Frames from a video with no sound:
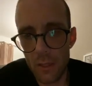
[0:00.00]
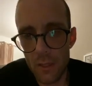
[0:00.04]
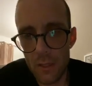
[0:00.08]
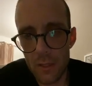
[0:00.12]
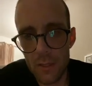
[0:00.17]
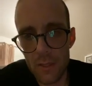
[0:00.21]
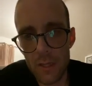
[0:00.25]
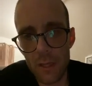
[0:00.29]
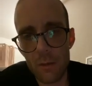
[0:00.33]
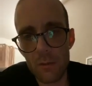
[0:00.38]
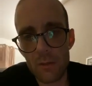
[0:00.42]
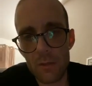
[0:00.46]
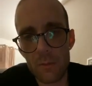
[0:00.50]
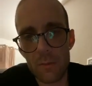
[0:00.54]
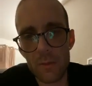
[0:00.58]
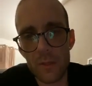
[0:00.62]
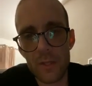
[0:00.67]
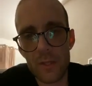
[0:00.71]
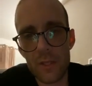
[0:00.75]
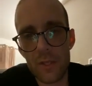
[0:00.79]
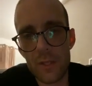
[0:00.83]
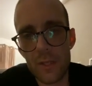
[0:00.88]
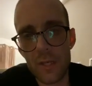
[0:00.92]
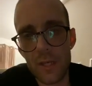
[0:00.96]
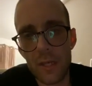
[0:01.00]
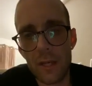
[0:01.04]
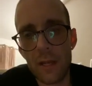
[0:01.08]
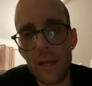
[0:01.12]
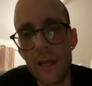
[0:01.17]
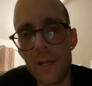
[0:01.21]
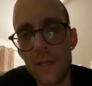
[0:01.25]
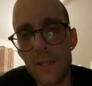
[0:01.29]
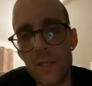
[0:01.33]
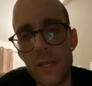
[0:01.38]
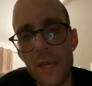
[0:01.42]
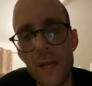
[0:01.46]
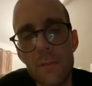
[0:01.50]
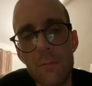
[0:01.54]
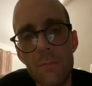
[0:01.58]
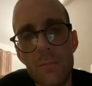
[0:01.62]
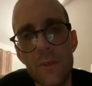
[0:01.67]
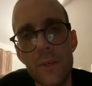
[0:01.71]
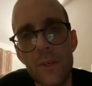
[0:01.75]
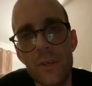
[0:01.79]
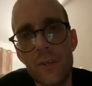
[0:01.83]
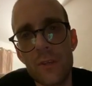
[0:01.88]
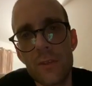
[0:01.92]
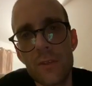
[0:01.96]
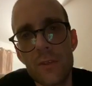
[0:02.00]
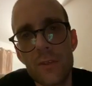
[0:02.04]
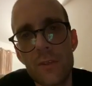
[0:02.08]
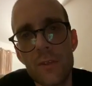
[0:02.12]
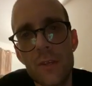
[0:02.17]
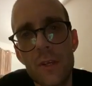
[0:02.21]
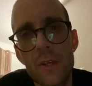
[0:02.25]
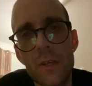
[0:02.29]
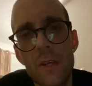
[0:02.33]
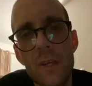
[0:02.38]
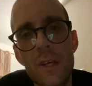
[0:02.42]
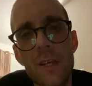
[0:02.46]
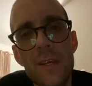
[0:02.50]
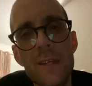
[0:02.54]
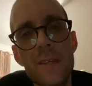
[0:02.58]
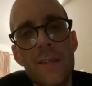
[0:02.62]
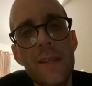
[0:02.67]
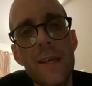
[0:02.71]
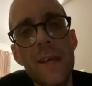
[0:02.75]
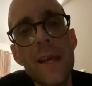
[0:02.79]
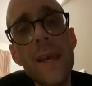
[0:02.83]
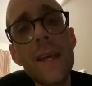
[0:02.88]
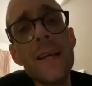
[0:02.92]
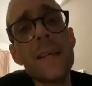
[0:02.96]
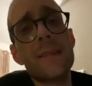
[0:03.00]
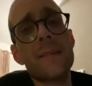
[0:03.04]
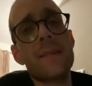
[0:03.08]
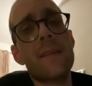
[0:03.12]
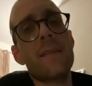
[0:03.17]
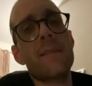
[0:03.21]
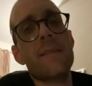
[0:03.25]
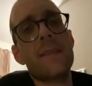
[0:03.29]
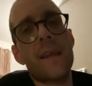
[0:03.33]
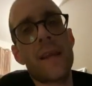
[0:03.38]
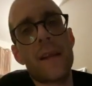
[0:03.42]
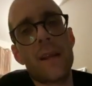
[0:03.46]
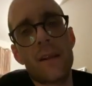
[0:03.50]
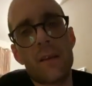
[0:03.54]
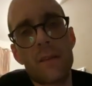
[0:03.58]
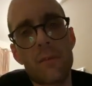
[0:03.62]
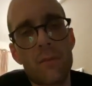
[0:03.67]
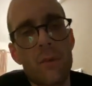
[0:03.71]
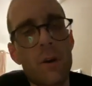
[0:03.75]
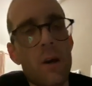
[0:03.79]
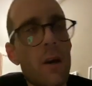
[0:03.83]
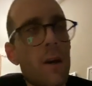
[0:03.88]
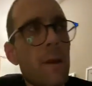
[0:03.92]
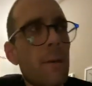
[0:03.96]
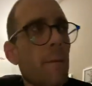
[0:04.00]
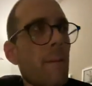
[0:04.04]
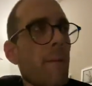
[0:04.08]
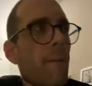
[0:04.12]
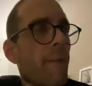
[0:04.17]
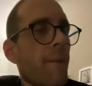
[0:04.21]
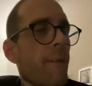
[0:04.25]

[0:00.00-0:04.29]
So to be declared champions. See, here's the thing, right?